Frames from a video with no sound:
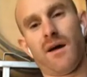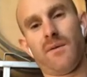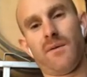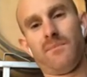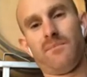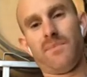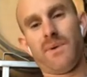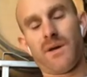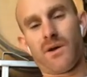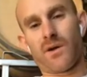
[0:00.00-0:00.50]

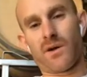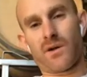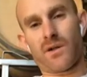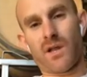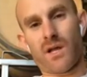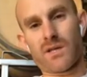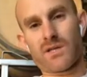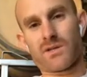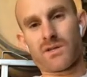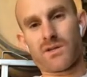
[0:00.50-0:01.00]
bigger
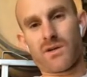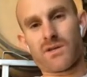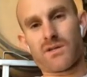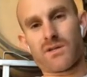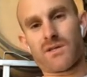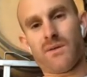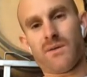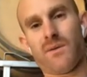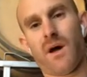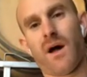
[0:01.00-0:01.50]

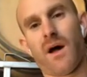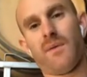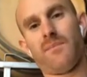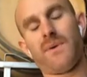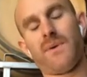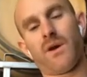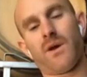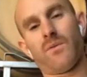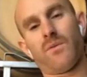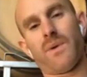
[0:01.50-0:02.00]
clusters,
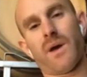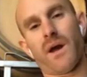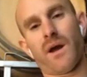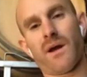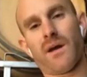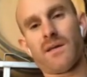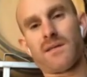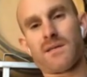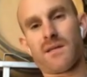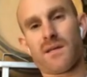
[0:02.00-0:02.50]
bigger
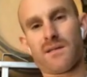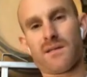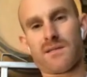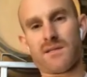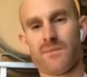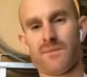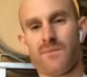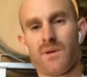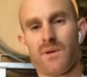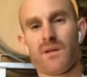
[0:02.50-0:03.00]
berries, and it's
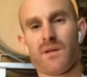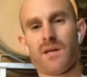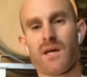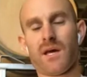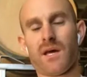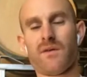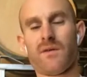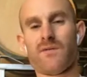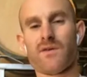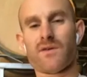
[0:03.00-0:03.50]
typically
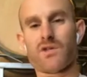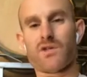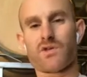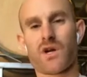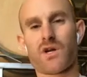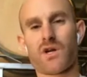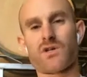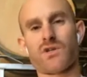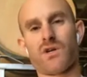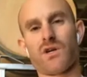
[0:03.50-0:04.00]
kind of a
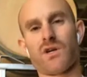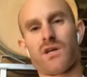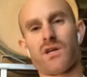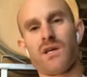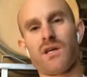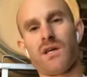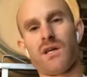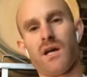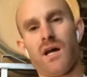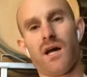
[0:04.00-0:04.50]
structure,
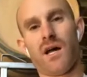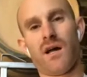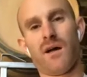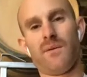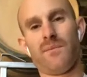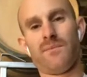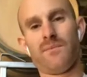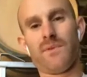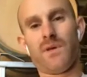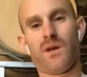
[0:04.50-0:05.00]

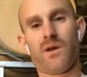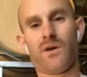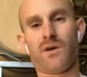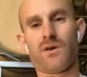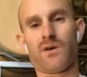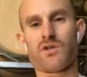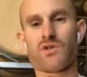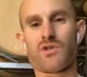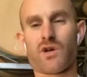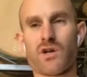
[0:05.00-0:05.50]
you know, a
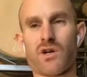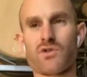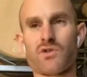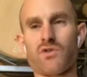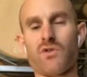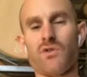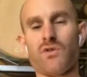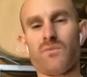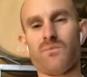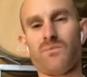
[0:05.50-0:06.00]

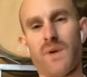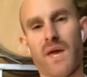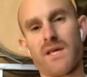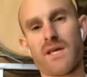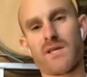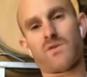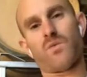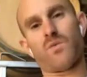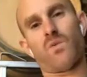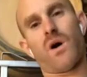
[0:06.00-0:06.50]
structural
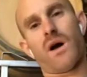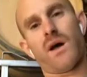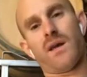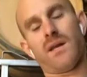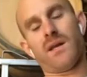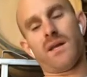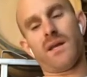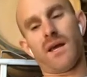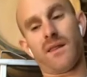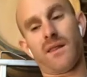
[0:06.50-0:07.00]
based
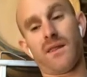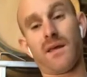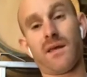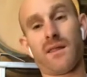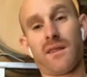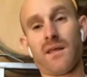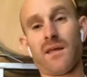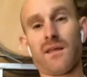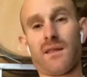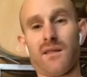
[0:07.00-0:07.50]
wine. And I think
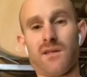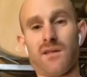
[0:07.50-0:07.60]
that the